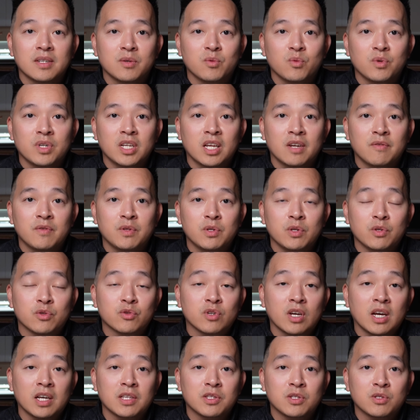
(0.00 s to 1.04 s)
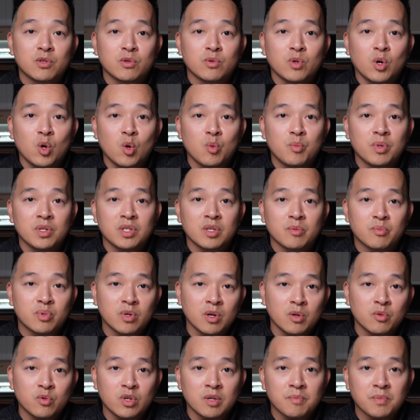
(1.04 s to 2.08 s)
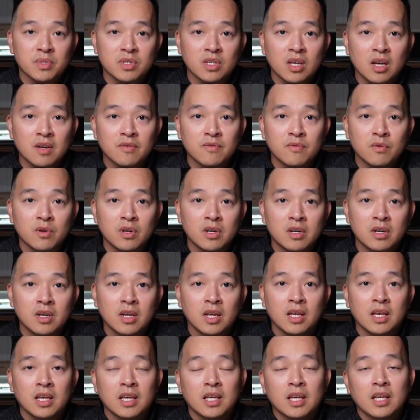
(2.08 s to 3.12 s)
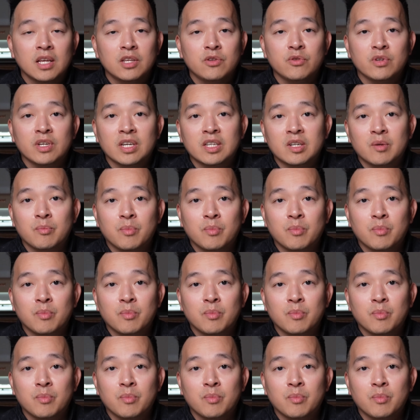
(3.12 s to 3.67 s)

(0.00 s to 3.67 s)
whenever you try to open the Pro Rip software, you get a